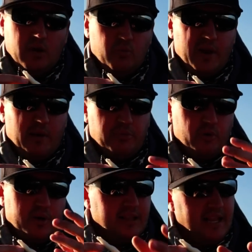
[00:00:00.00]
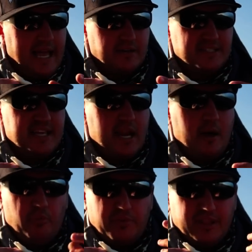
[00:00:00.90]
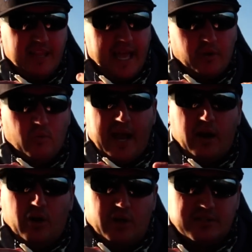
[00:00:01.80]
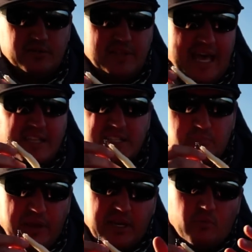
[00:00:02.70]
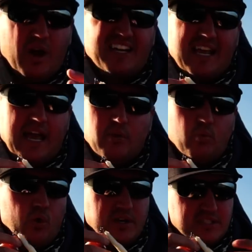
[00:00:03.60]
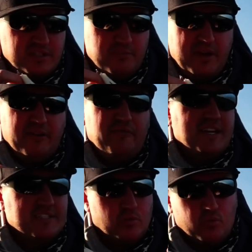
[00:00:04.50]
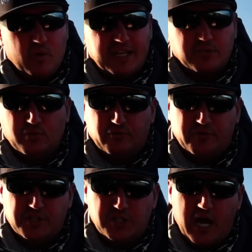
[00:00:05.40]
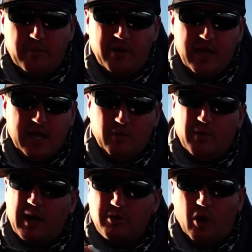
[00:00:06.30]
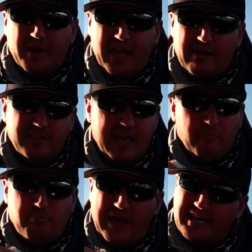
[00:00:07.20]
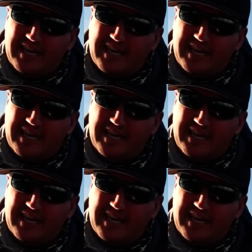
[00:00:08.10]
when I'm throwing a lighter setup with a lighter wire hook. So that spinning rod kind of works to the benefit. It's the right tool for the job. And when I'm going heavy, that bait